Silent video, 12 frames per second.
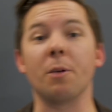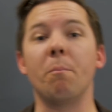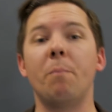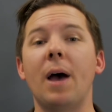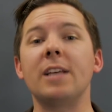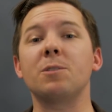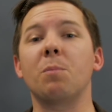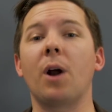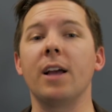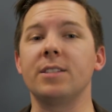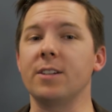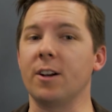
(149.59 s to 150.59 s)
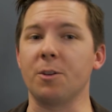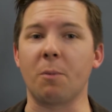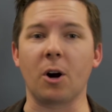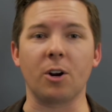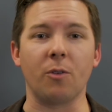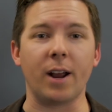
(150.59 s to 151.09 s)
The best pricing on the
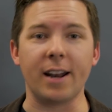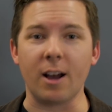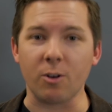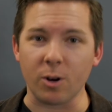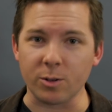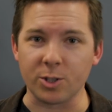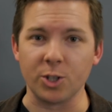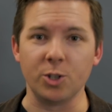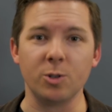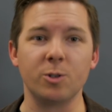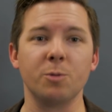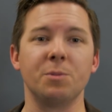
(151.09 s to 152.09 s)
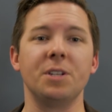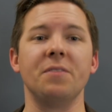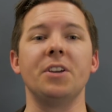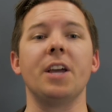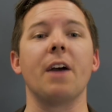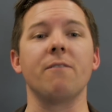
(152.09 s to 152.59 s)
market right now goes to YouTube
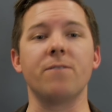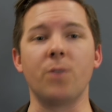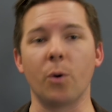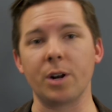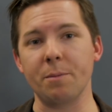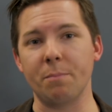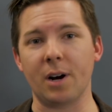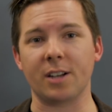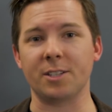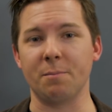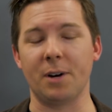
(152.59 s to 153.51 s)
TV at $40 a